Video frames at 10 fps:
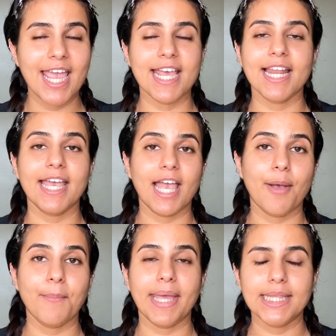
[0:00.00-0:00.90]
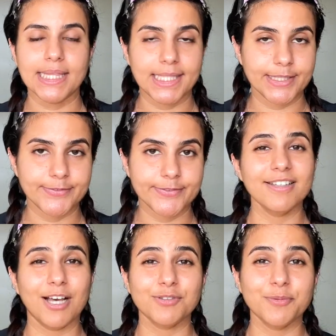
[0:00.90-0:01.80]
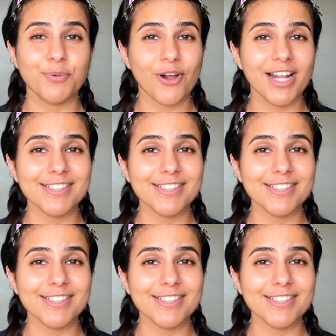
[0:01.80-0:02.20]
and I am in love. Now, the product